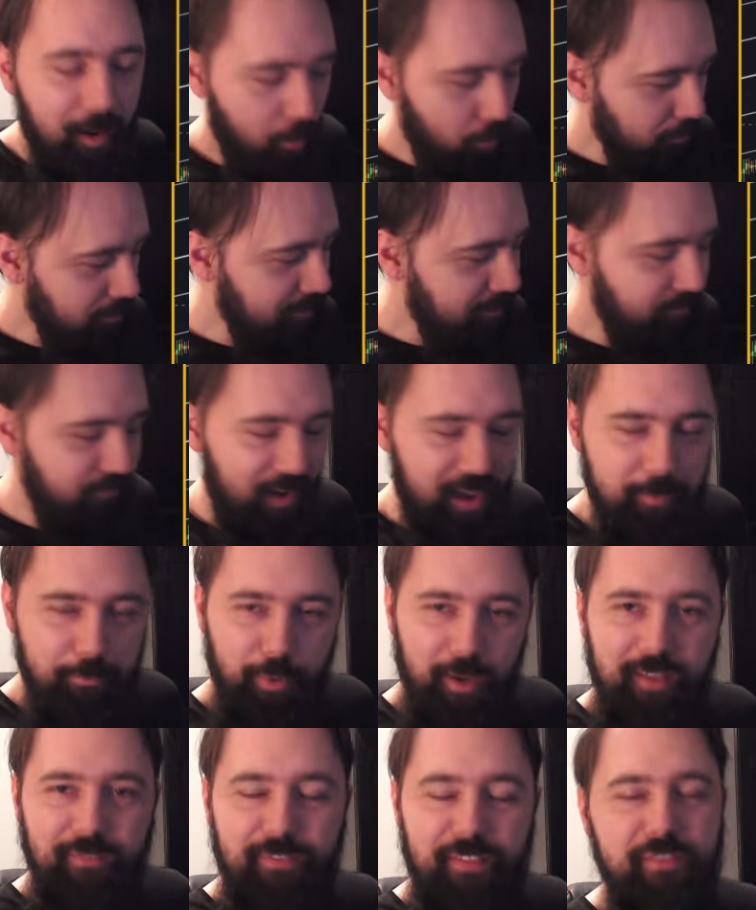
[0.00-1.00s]
Only
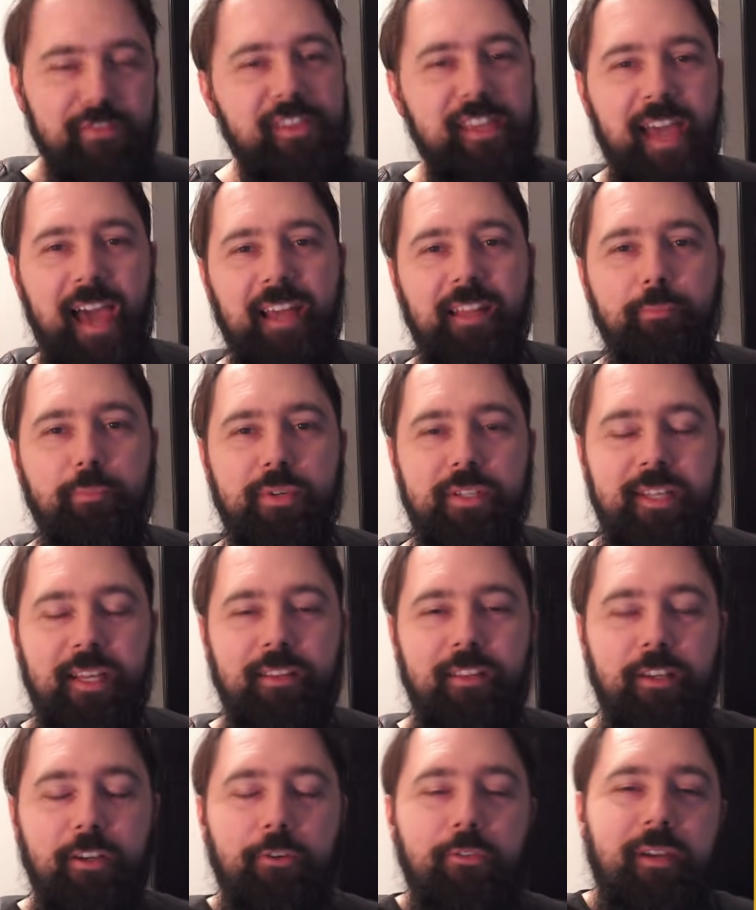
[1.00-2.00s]

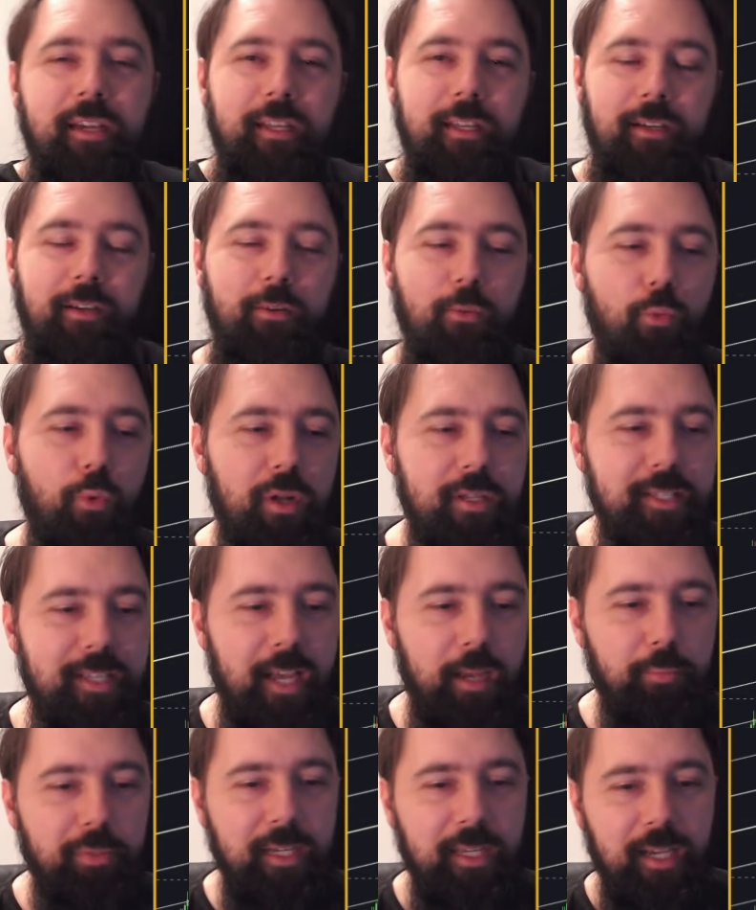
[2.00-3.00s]
5.58% in green. What's
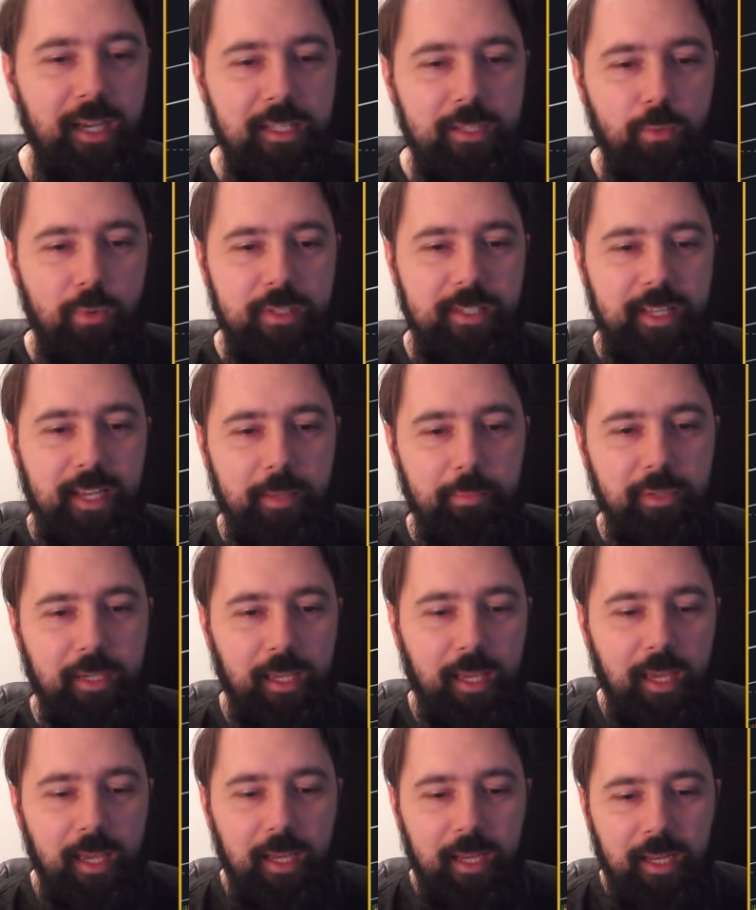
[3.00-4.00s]
happening, guys? What's
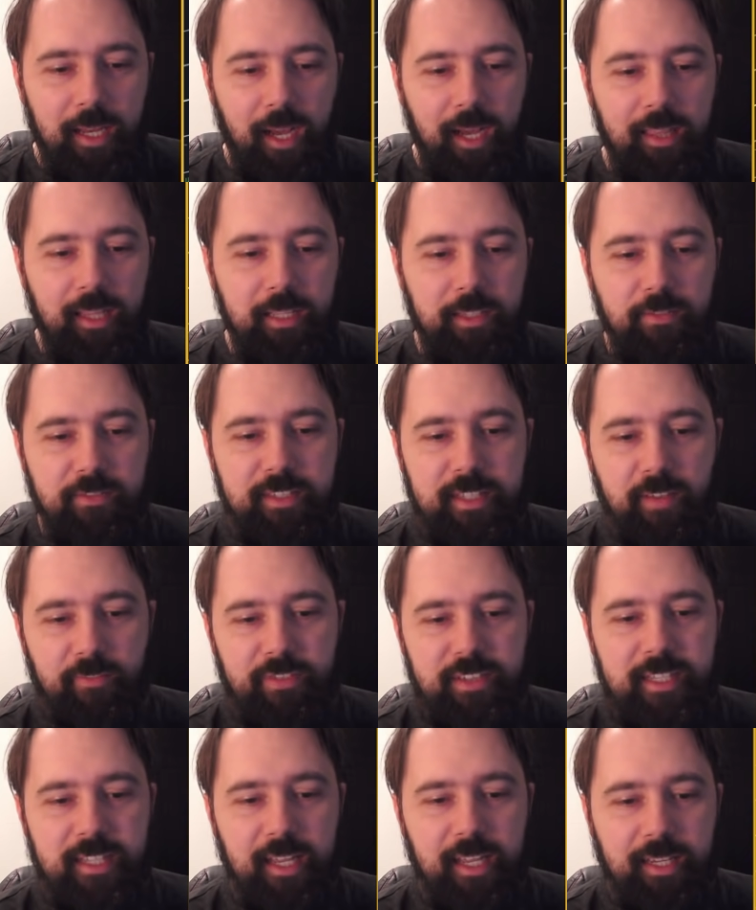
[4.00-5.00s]
happening? A lot of
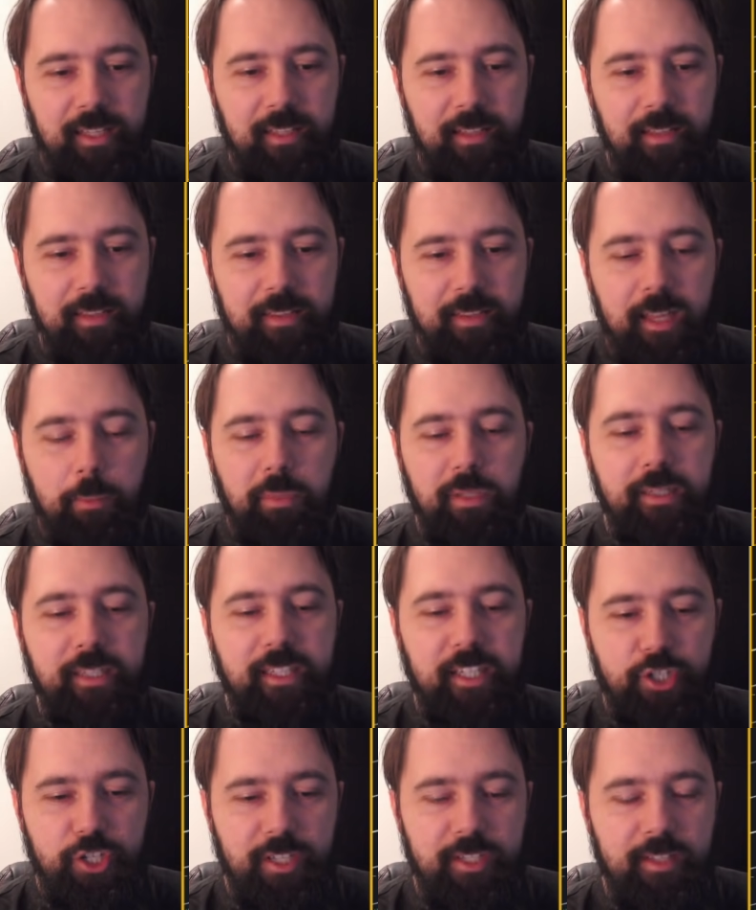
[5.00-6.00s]
stuff is like double
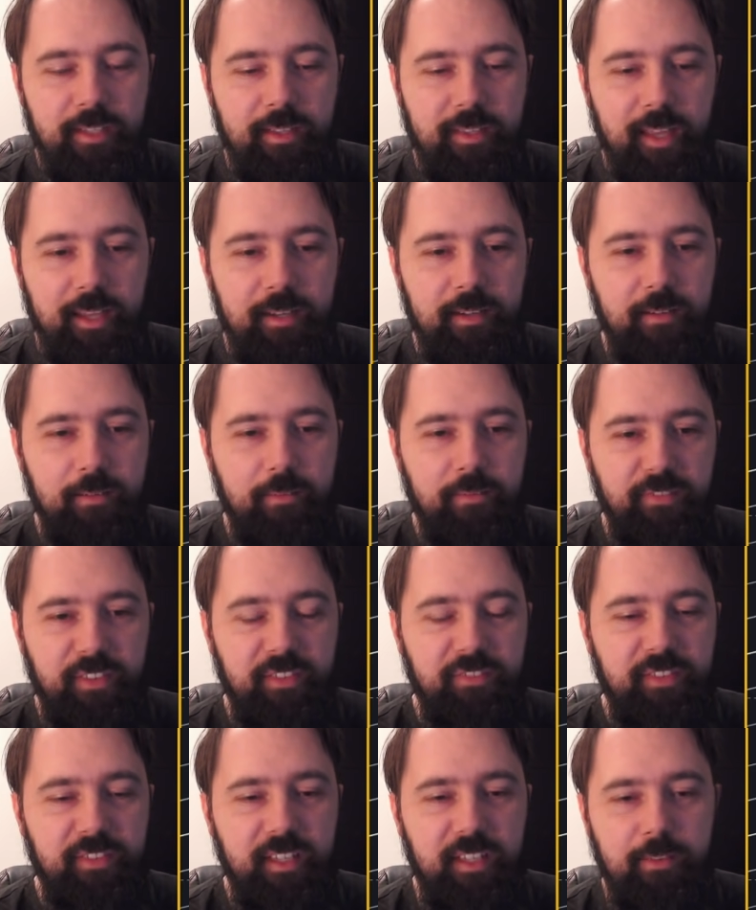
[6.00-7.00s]
digits, 10,
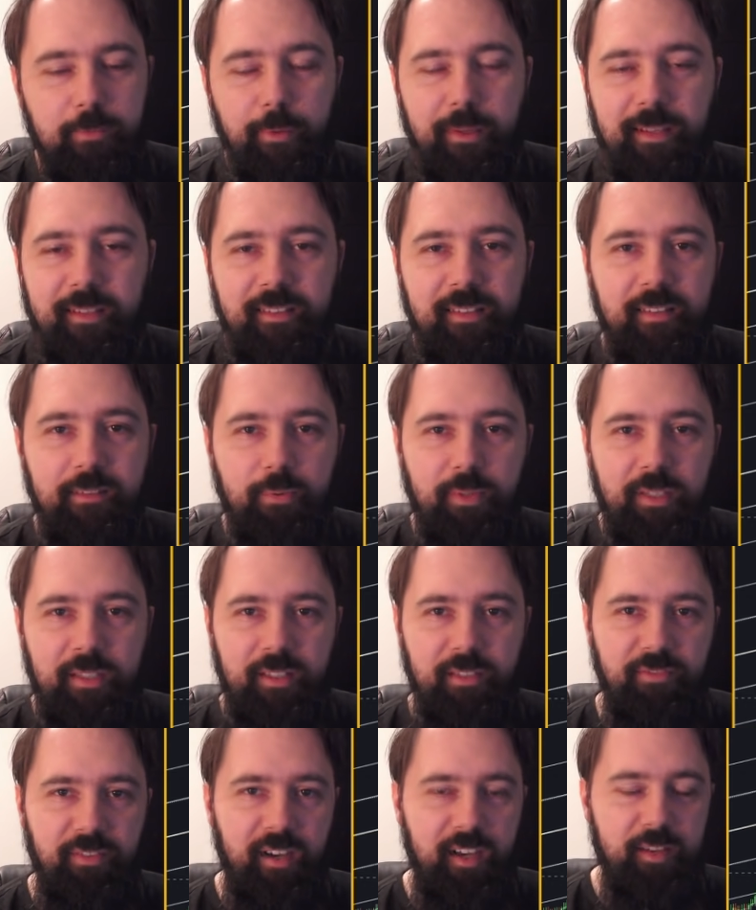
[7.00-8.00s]
15, 20,
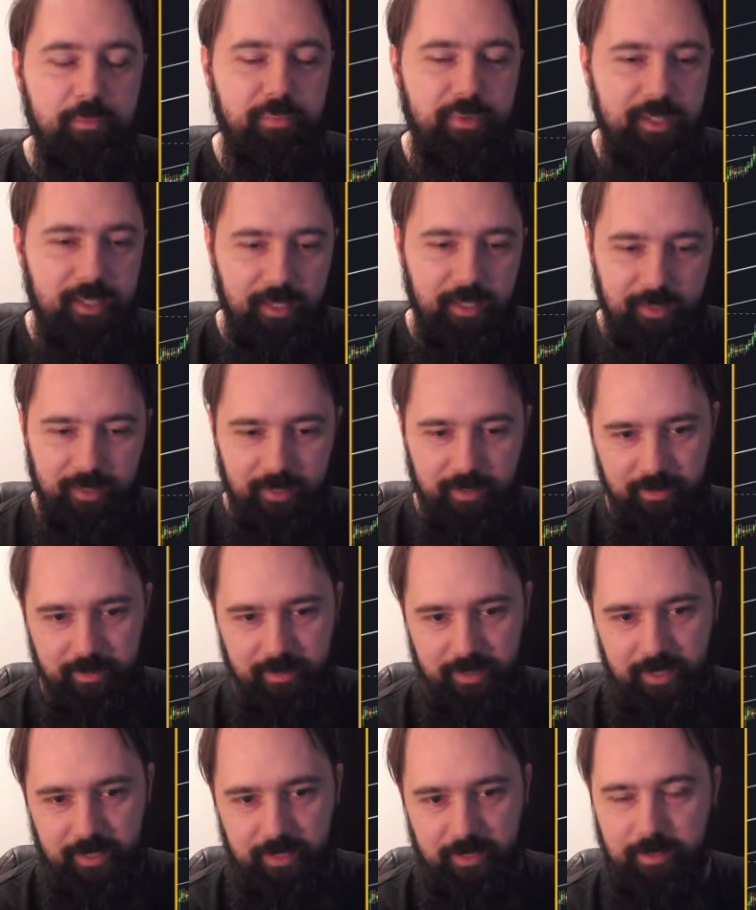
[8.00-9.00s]
25%,
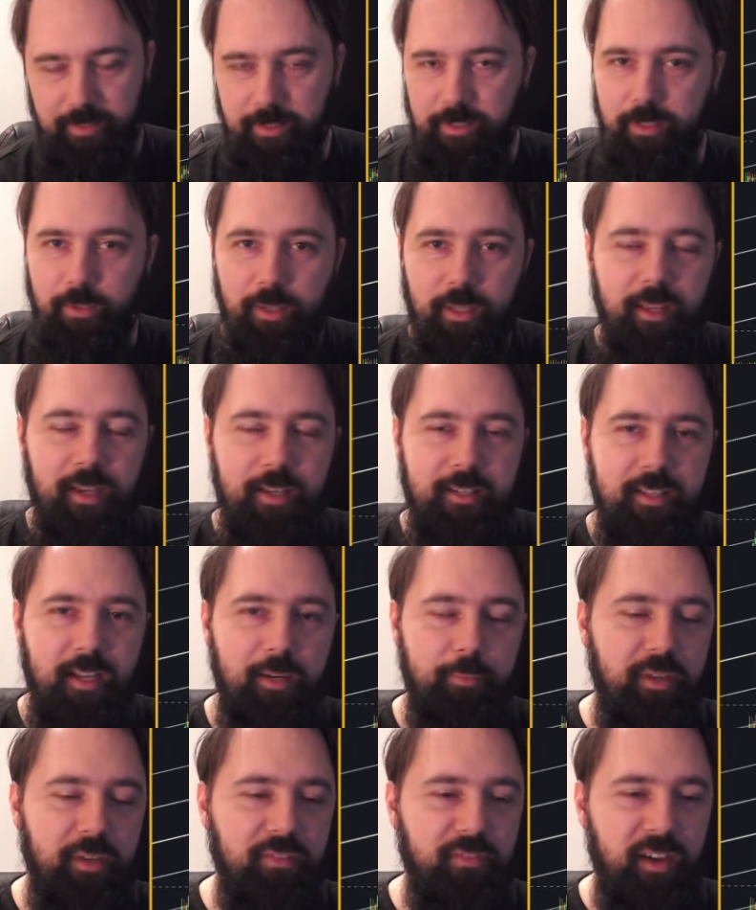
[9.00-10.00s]
and then you got
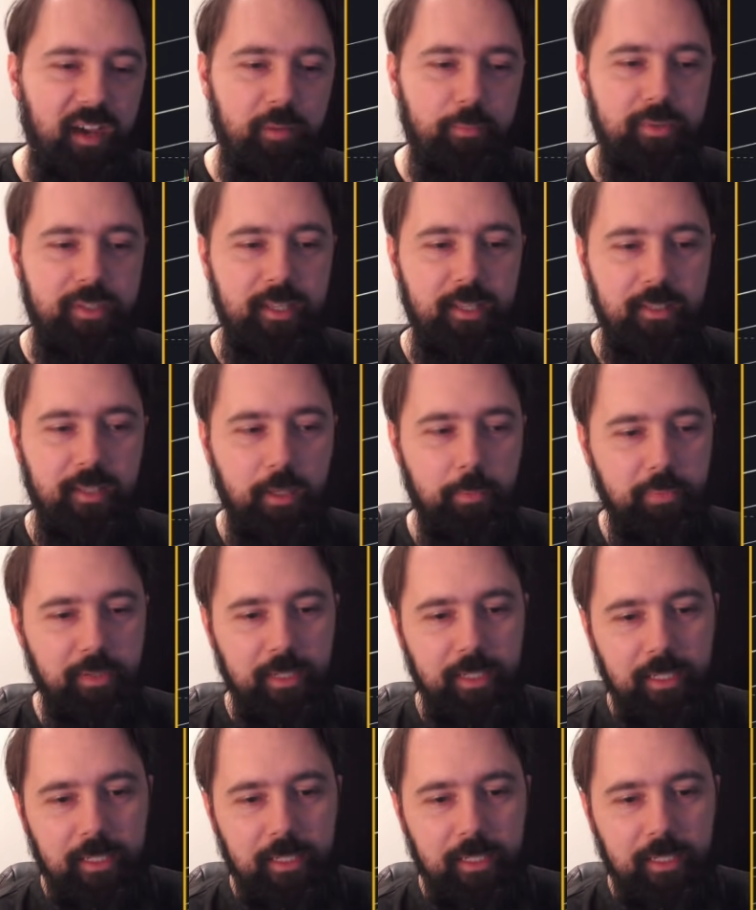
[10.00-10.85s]
XRP 5% up.